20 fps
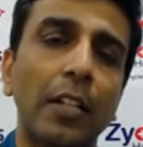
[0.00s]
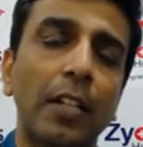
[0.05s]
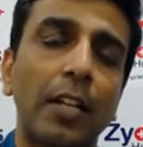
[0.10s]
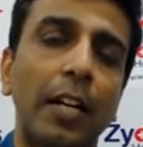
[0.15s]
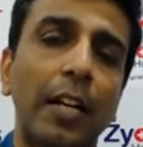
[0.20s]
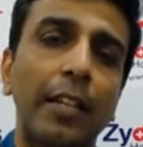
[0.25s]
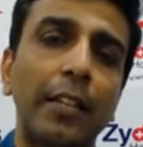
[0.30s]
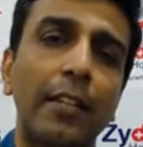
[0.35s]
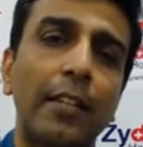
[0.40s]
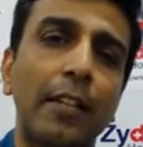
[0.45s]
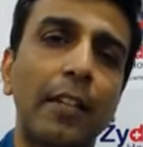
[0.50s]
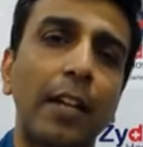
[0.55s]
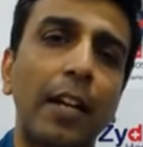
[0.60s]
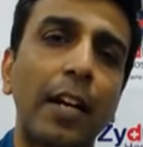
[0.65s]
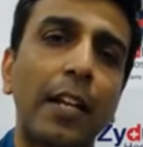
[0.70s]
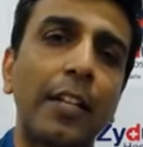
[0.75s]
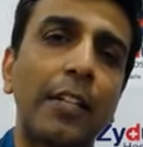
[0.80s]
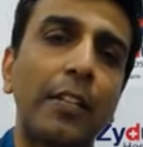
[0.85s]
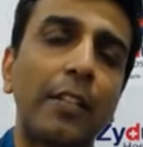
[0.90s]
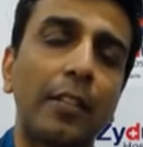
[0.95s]
either
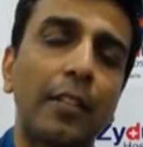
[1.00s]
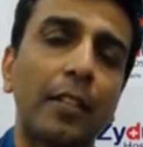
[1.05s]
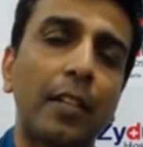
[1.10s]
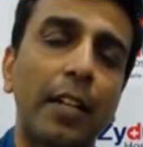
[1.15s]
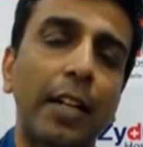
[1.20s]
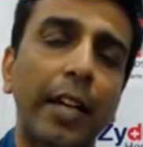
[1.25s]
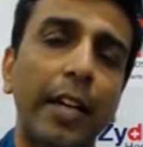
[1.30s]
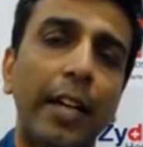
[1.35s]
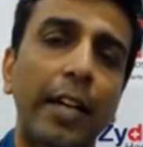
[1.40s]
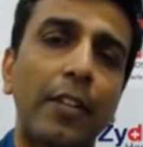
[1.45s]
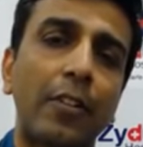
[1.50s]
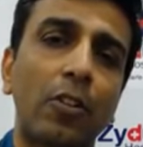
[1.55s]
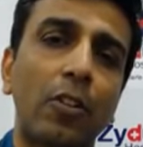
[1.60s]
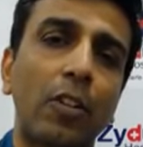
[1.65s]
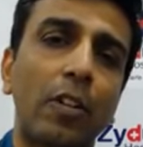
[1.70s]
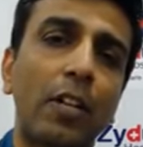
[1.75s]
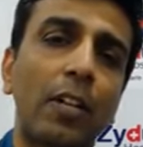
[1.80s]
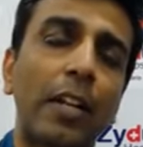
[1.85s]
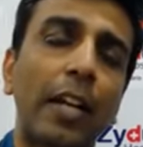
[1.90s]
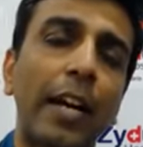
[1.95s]
right hand
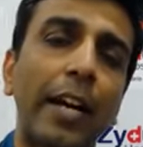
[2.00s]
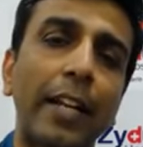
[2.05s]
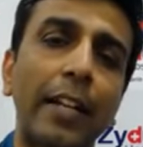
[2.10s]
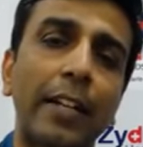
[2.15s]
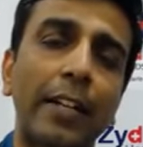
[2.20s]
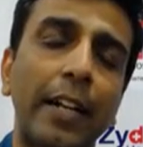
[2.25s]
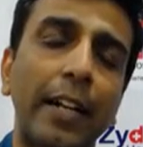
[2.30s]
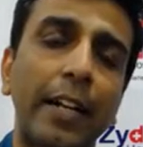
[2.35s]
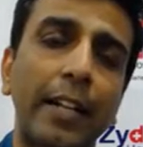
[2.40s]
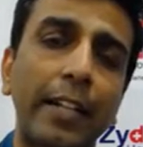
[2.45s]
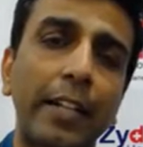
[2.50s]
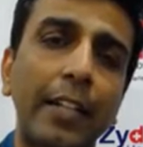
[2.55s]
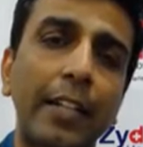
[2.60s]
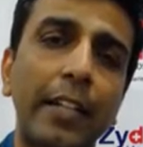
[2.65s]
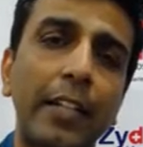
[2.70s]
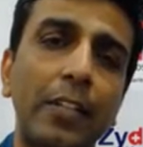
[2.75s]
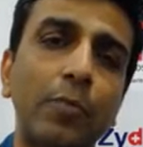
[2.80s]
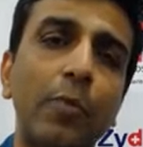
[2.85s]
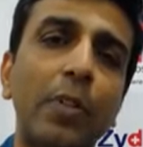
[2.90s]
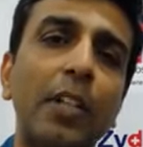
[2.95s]
or right
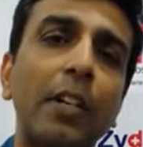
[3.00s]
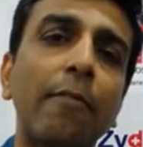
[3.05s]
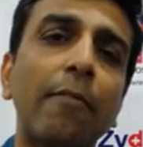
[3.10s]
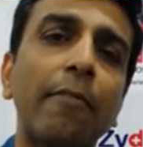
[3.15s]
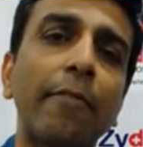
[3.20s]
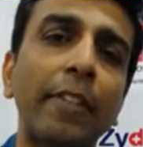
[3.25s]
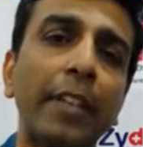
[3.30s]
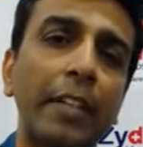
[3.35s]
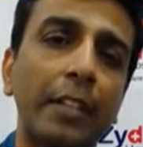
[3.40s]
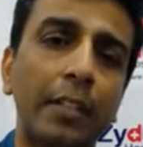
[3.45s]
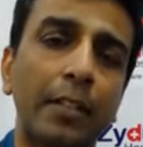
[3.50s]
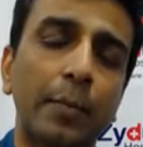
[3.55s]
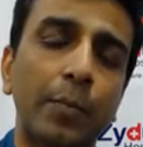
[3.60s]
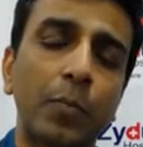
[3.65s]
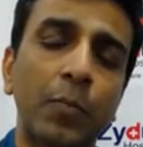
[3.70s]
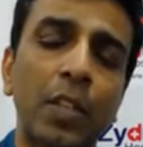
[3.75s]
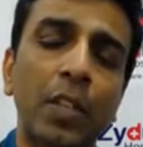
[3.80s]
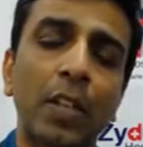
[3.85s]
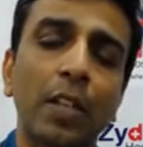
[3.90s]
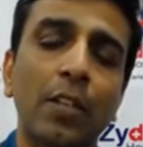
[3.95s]
legs, become weak.
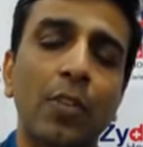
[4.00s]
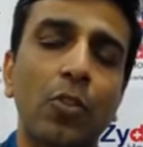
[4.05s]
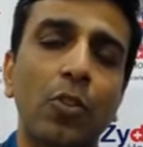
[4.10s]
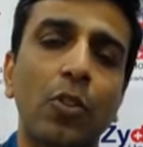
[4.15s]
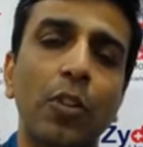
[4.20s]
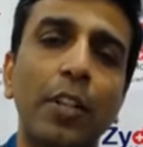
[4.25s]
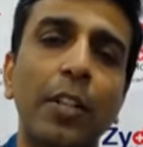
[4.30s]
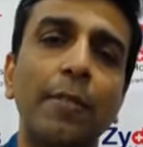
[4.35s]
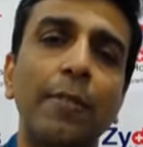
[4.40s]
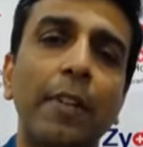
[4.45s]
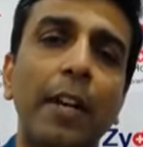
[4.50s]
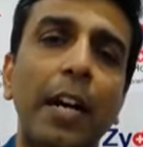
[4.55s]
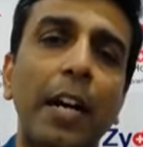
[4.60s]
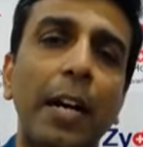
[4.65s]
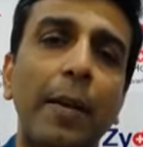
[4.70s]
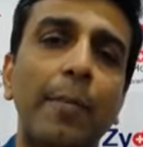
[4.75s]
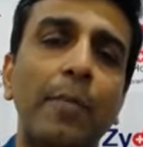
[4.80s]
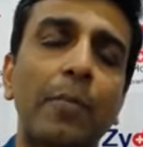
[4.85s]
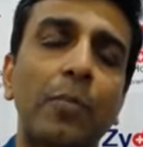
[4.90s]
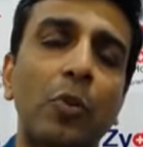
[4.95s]
So if
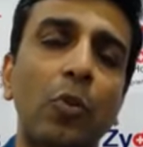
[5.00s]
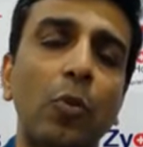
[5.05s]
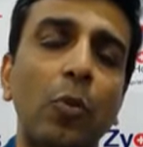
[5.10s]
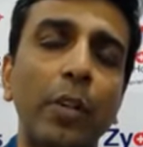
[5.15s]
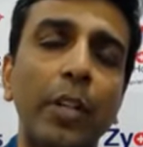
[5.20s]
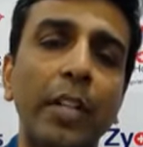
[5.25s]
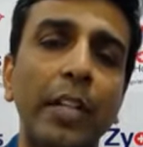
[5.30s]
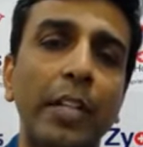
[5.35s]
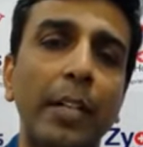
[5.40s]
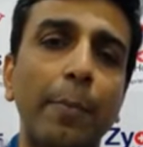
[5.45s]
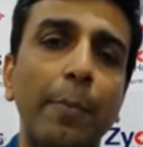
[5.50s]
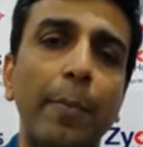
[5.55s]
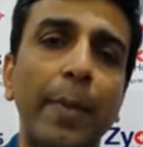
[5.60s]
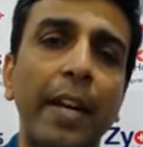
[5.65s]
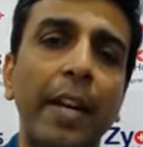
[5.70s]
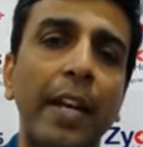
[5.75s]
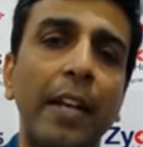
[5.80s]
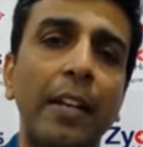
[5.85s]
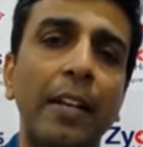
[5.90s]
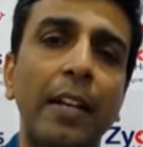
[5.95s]
I'm holding in a
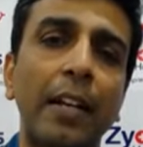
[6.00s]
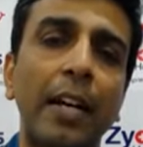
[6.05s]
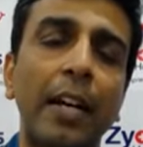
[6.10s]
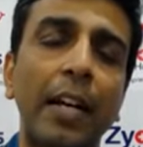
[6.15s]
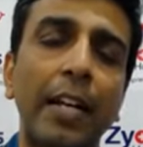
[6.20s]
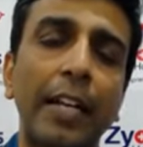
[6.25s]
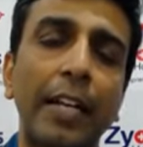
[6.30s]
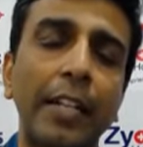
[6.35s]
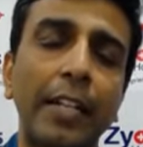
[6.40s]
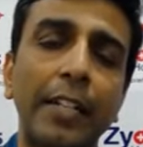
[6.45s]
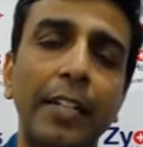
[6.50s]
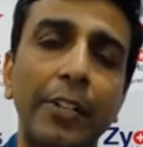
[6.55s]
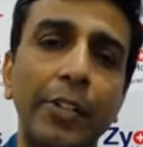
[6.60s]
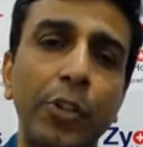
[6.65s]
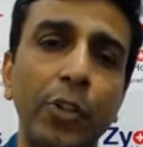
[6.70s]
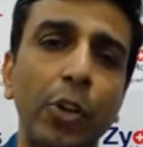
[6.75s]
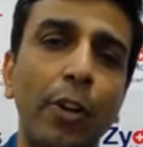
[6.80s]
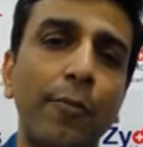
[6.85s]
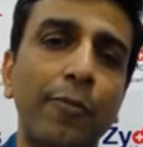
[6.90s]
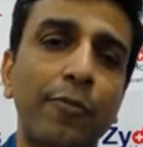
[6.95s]
pen, it
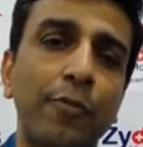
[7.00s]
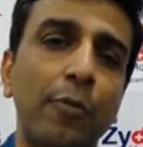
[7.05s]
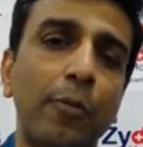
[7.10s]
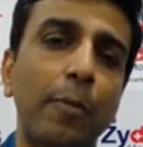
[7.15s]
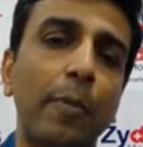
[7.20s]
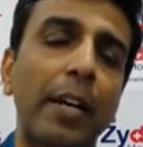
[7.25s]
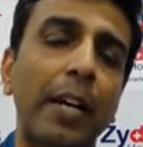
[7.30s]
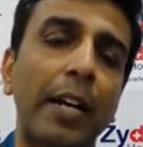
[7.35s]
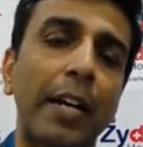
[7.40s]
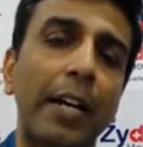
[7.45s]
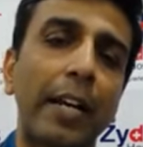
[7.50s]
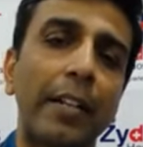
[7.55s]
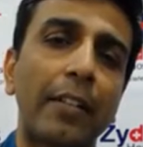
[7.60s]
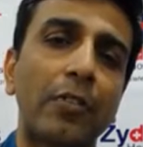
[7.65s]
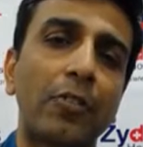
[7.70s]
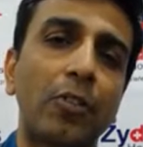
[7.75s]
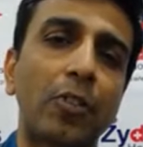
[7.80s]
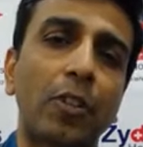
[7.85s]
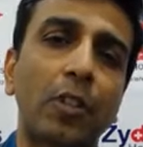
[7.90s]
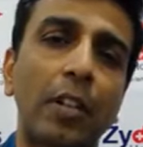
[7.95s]
drops from my hands,
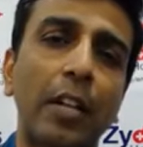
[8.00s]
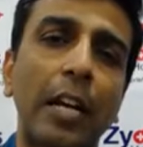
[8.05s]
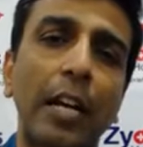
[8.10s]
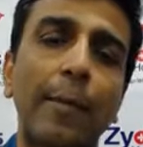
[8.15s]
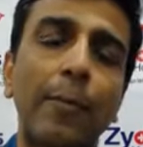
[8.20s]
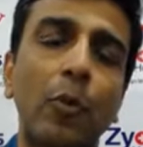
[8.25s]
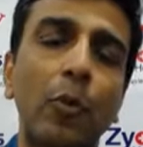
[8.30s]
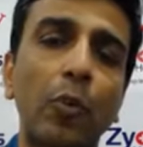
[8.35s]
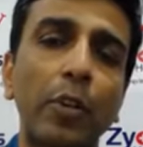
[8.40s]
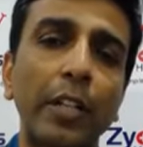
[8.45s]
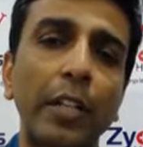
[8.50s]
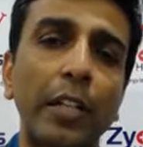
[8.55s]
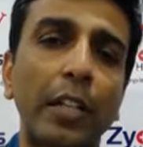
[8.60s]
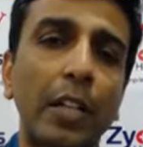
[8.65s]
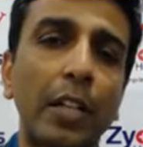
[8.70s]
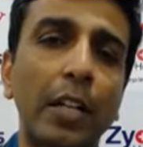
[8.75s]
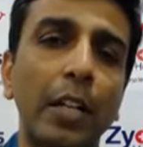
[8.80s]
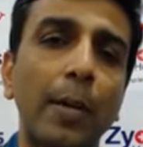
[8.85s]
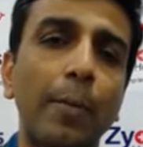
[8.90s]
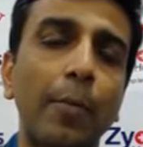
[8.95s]
or I'm holding in a
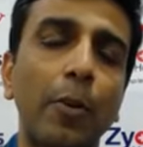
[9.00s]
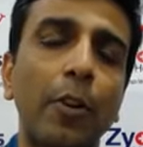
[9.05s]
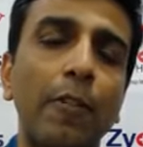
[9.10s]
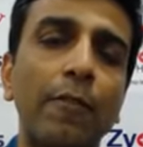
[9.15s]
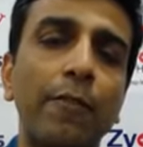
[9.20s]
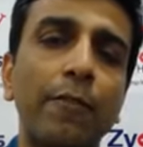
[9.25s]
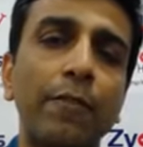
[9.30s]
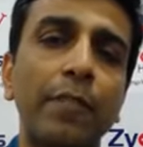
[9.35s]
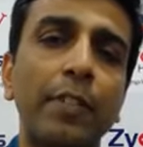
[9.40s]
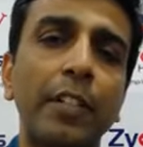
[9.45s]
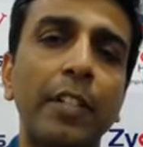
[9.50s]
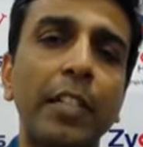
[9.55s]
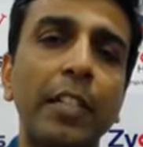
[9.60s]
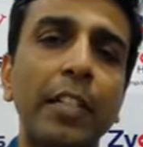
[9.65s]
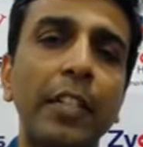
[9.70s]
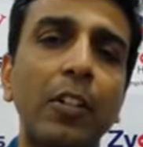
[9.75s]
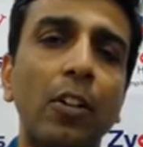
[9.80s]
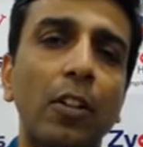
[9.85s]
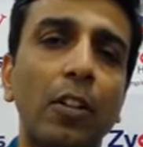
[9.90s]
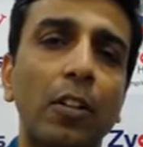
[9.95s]
cup of
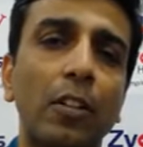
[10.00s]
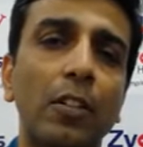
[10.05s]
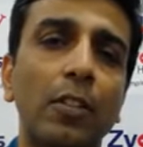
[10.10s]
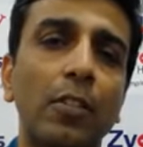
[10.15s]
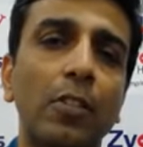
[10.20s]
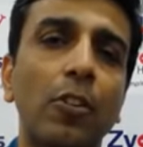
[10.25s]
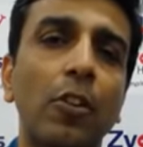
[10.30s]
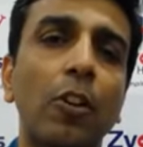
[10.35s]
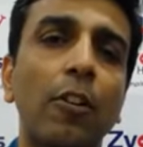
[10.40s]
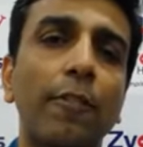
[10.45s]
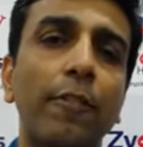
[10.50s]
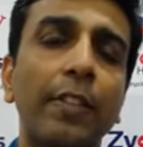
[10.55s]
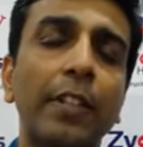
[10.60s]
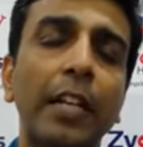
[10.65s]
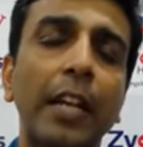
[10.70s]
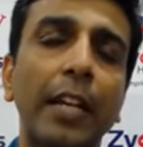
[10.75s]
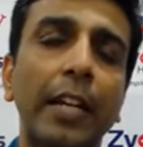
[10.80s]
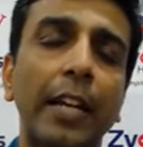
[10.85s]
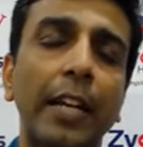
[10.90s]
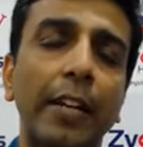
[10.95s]
tea or this coffee,
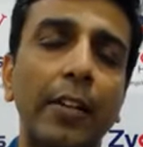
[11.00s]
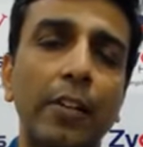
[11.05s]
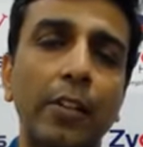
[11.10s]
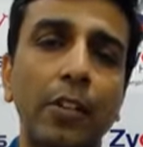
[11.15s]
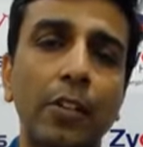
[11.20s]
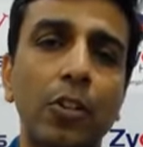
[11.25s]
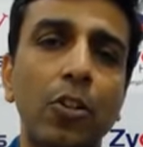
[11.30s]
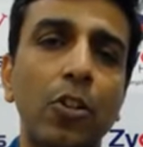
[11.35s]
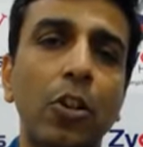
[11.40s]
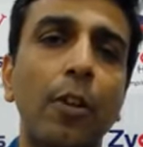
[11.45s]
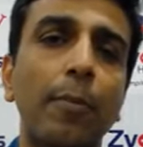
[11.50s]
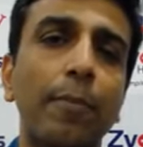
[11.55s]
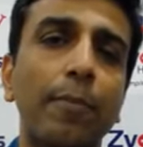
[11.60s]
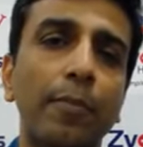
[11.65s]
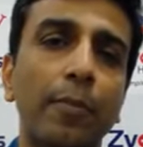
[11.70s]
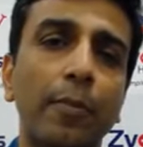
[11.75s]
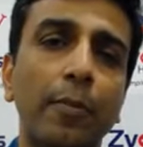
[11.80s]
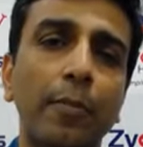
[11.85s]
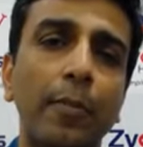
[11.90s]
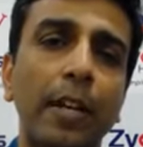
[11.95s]
I can drop
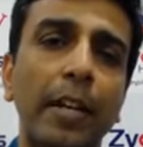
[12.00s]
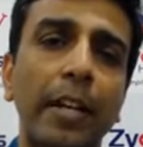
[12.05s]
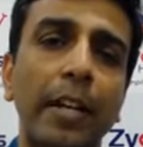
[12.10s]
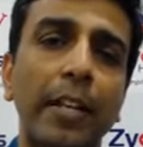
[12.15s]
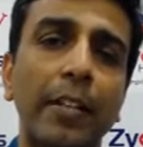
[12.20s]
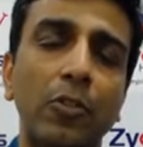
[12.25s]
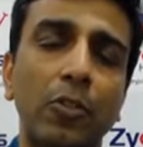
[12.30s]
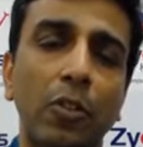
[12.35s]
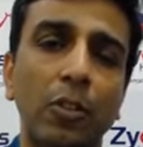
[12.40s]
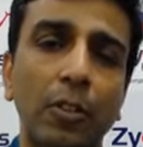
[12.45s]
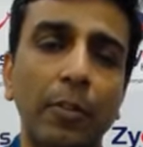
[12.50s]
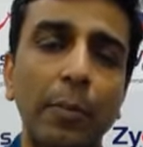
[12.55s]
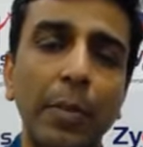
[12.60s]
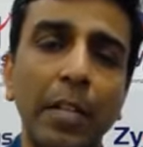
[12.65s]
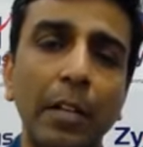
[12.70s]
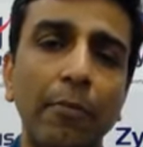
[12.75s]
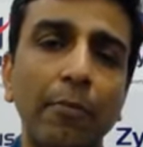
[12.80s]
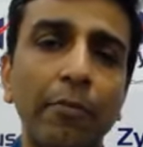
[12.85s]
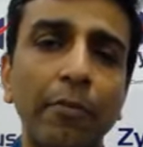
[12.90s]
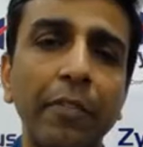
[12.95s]
from my hands or
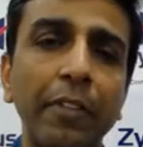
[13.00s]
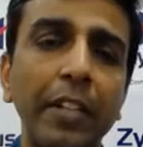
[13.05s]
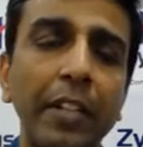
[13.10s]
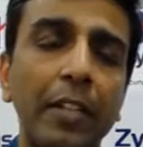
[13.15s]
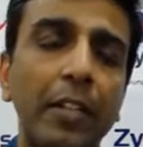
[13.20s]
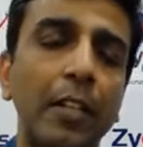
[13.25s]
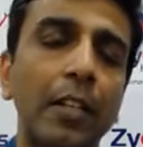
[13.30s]
become weak.